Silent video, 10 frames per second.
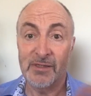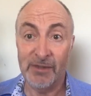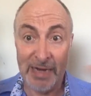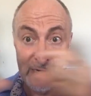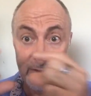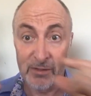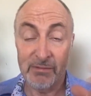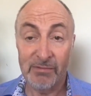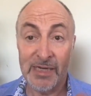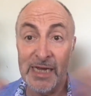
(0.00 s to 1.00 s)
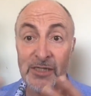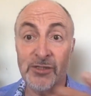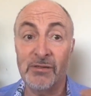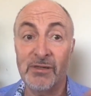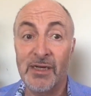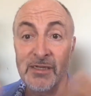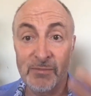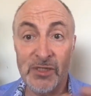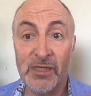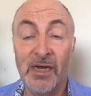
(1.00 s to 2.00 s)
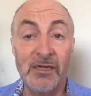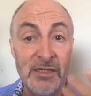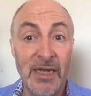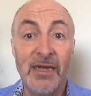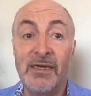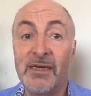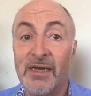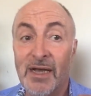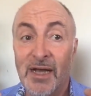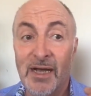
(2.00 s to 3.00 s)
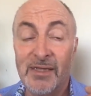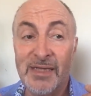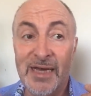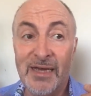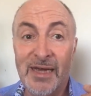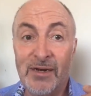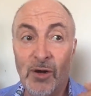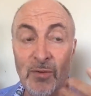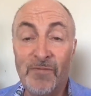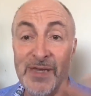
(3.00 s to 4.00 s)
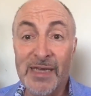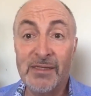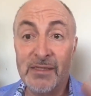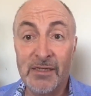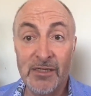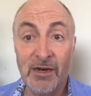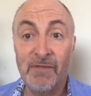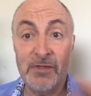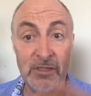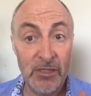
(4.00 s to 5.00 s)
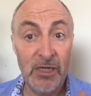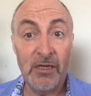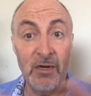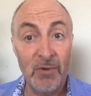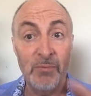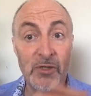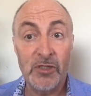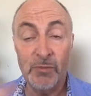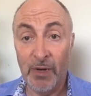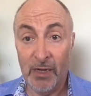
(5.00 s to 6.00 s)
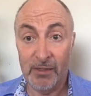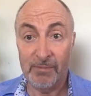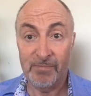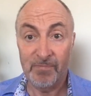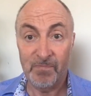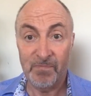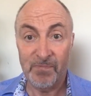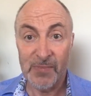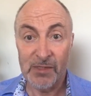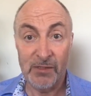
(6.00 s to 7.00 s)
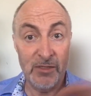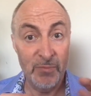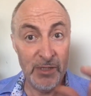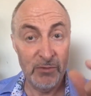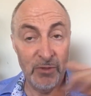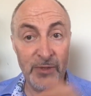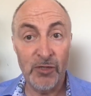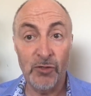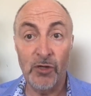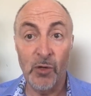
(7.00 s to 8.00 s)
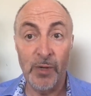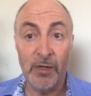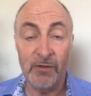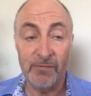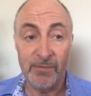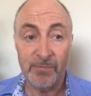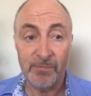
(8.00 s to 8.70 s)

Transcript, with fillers: dialogue, connection, intimacy, understanding, that can obviate the desire for cheating on one person's part. So this is a piece I want to make sure you're aware of.